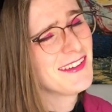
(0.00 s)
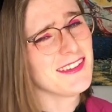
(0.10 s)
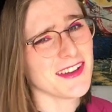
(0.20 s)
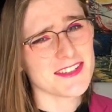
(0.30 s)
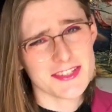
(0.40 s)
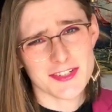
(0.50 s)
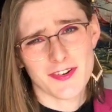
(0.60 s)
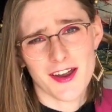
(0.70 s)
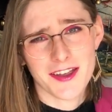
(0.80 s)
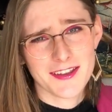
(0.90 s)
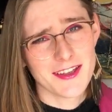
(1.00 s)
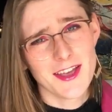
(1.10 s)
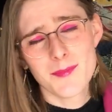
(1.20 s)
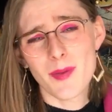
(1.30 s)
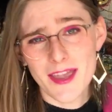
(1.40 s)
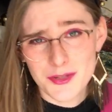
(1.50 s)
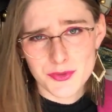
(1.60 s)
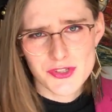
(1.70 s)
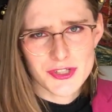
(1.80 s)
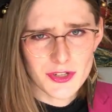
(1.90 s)
nice try.
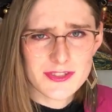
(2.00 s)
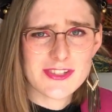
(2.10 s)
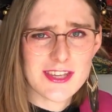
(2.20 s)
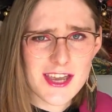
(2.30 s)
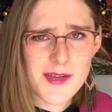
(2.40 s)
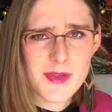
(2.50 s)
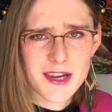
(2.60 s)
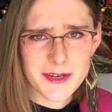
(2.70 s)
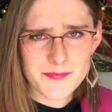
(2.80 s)
Bagels do not scare me.